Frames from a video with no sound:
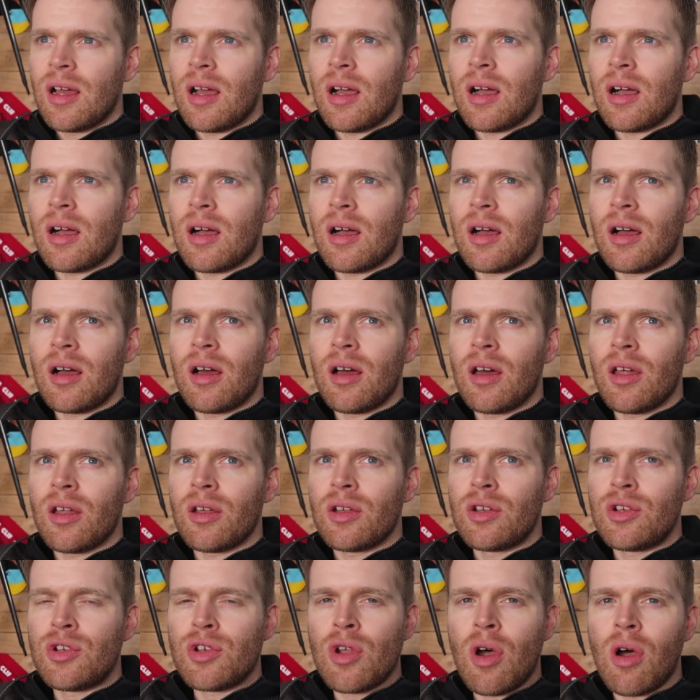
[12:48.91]
are
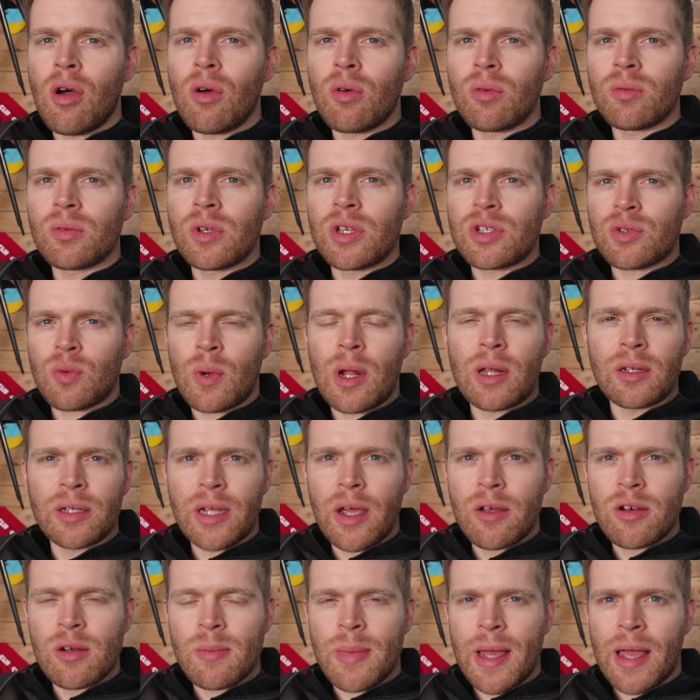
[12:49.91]
not as well
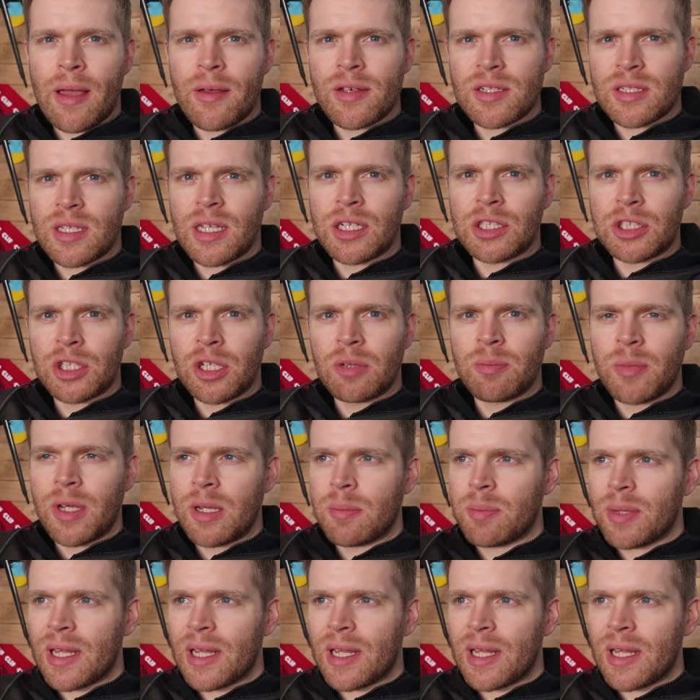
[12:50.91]
known about as they should be.